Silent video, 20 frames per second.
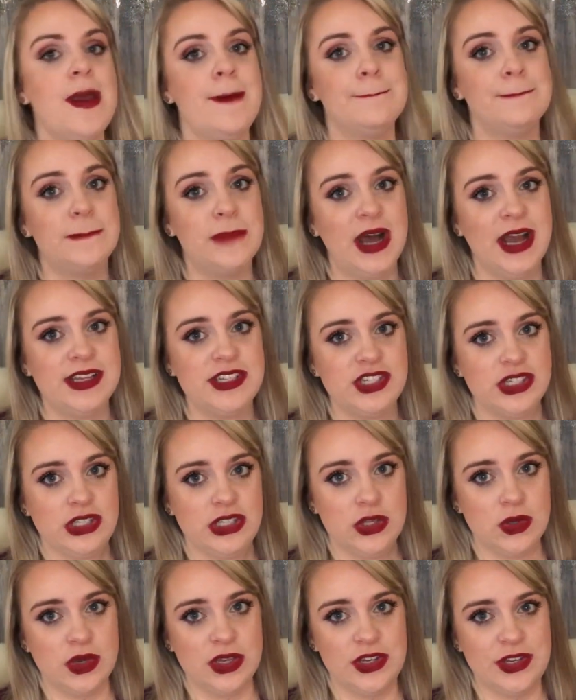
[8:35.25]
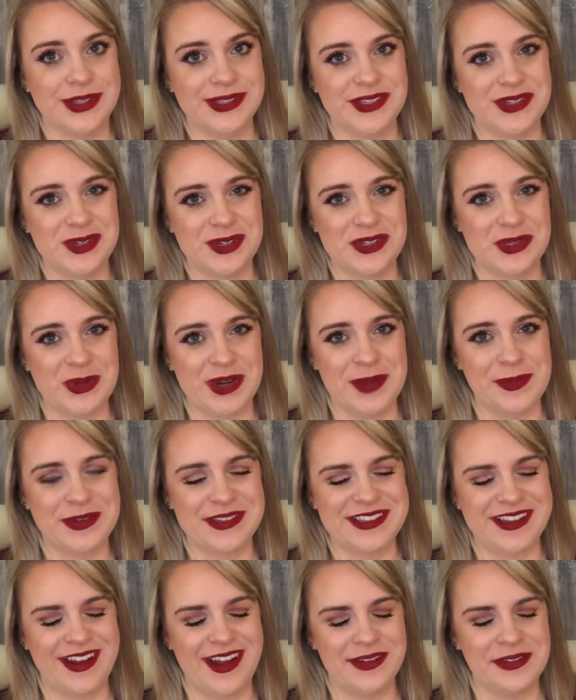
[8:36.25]
But you could use your twenty
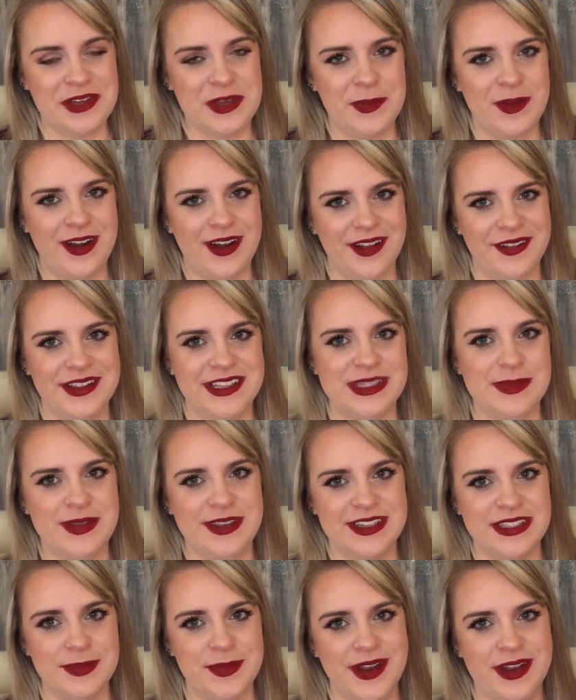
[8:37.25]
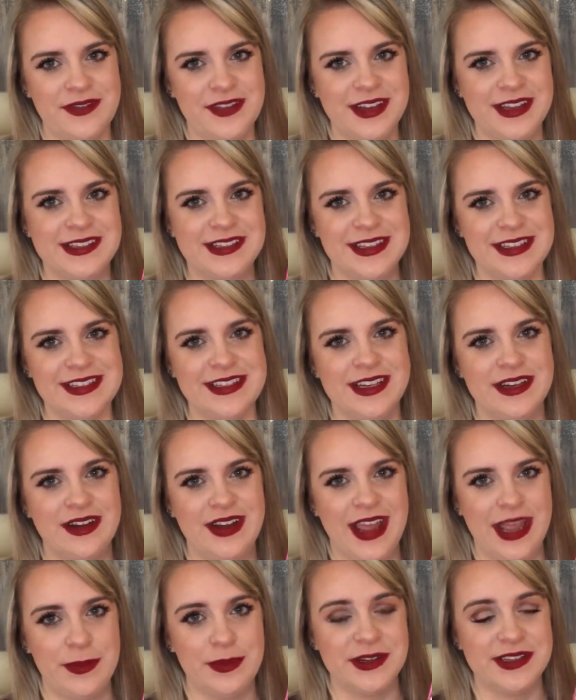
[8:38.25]
percent off coupon on this because Benefit is considered
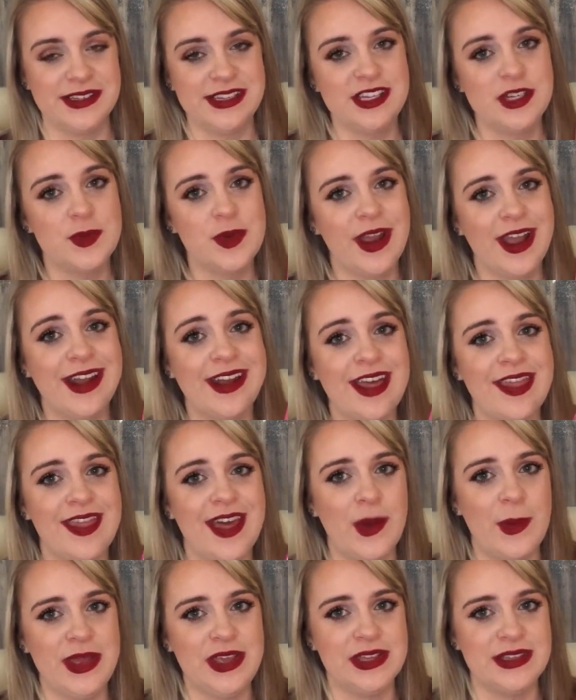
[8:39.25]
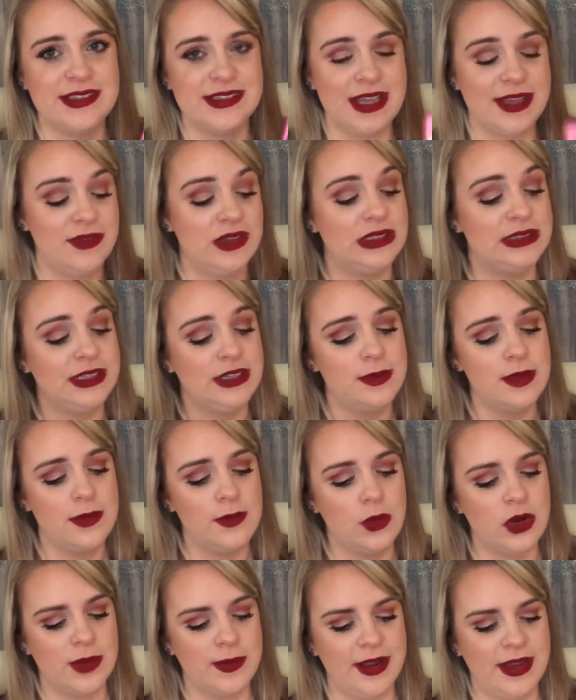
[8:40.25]
a prestige brand, and that way you can save a little bit
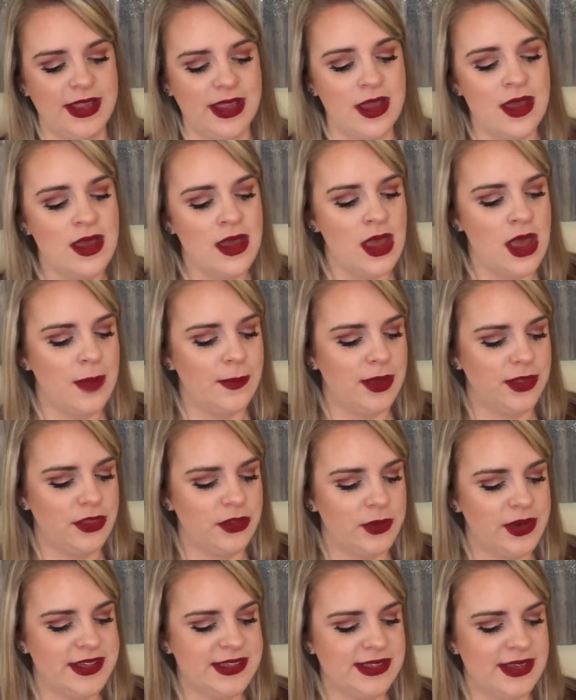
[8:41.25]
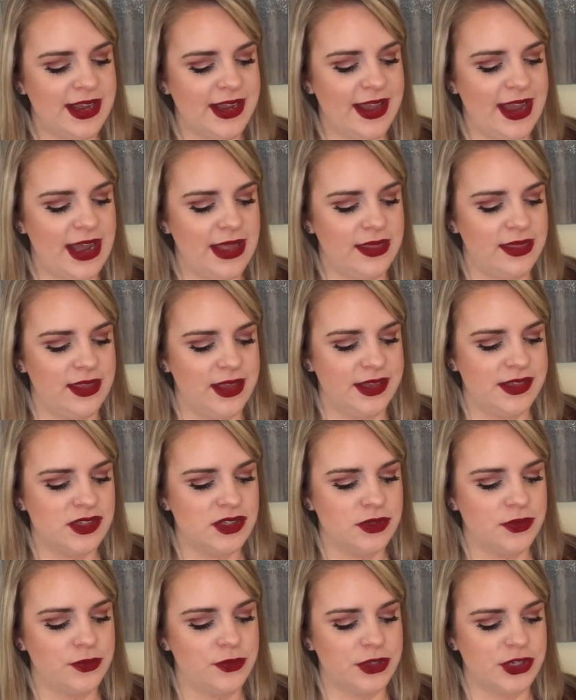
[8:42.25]
more money. But the reason I got
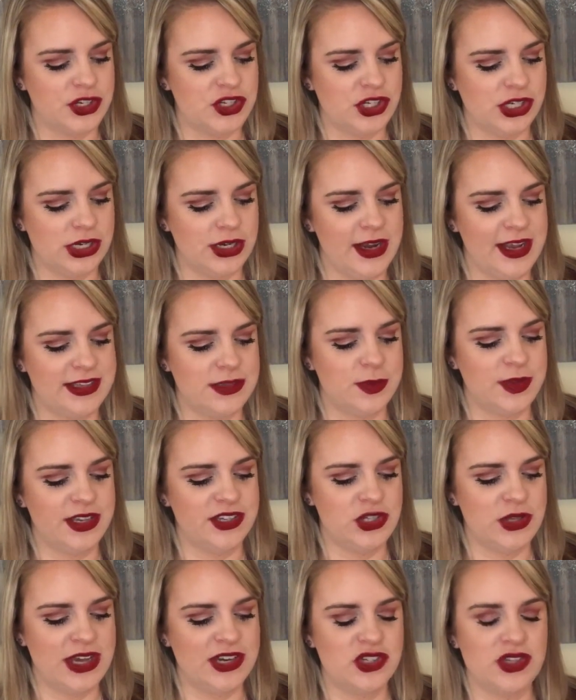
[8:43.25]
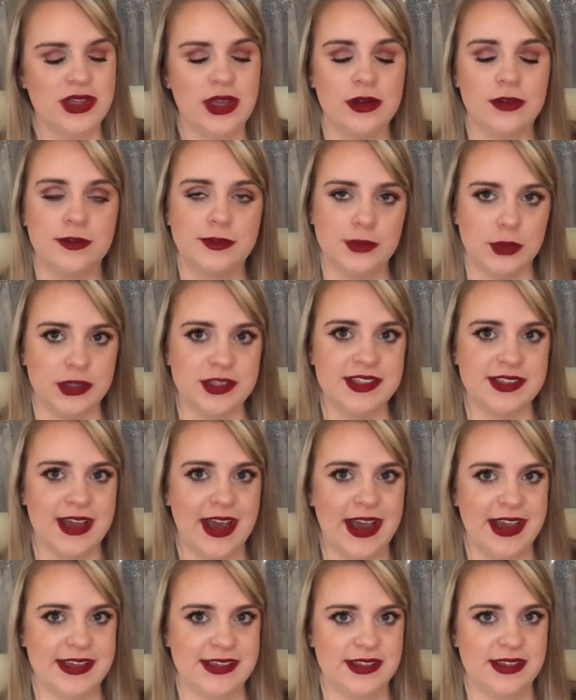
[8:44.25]
this for sure is because you actually get a
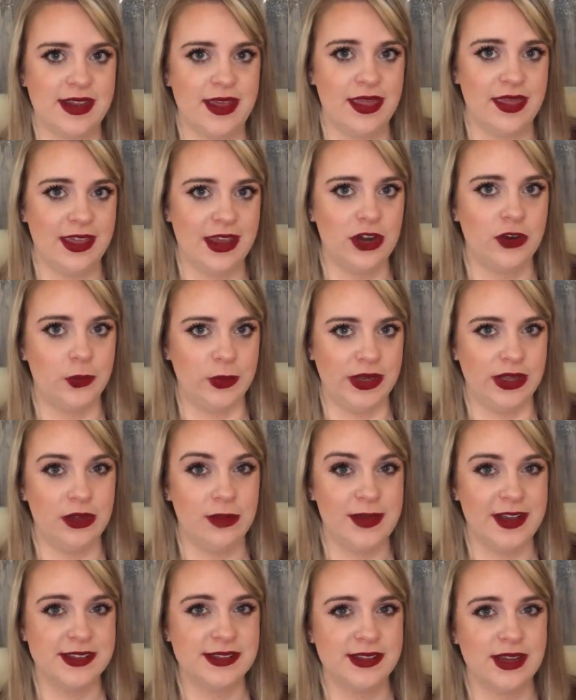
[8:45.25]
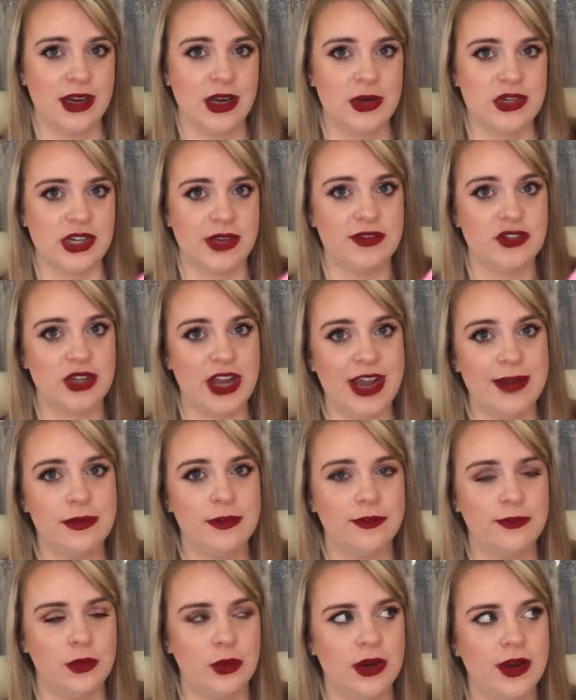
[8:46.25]
full-size Their Real mascara, which I've tried
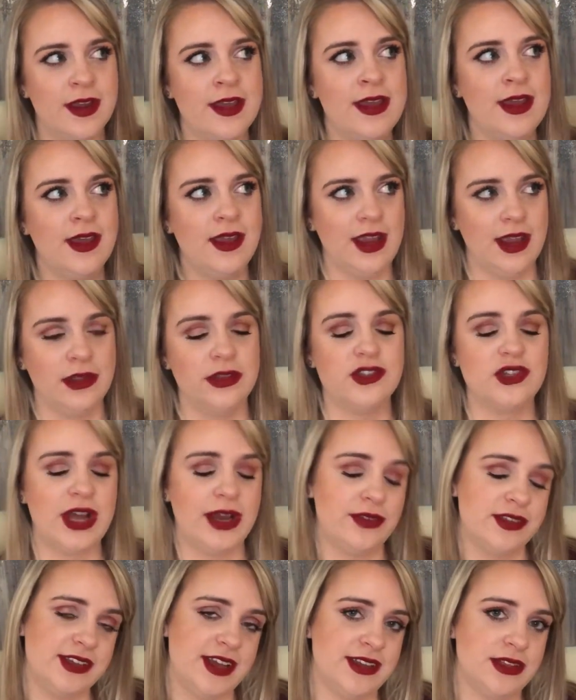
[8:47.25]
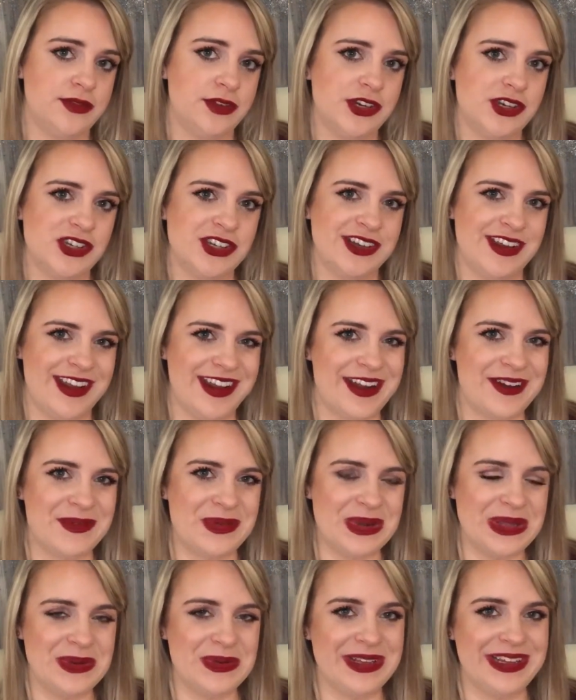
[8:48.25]
before in the travel size version, and I
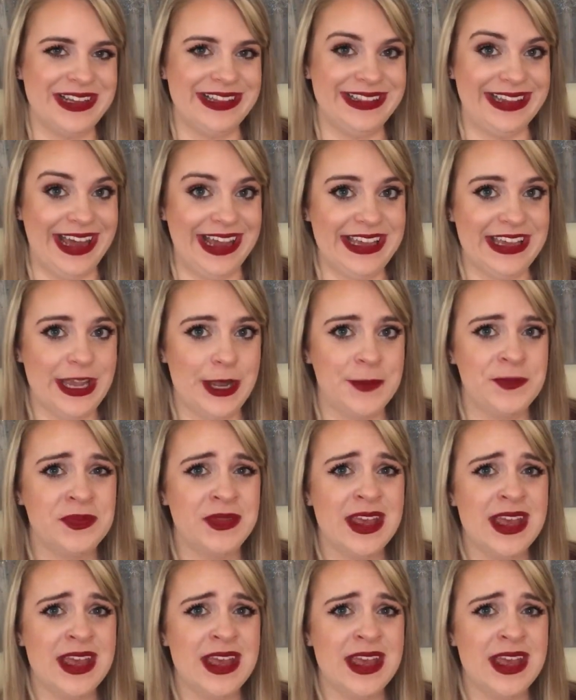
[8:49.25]
really, really like it.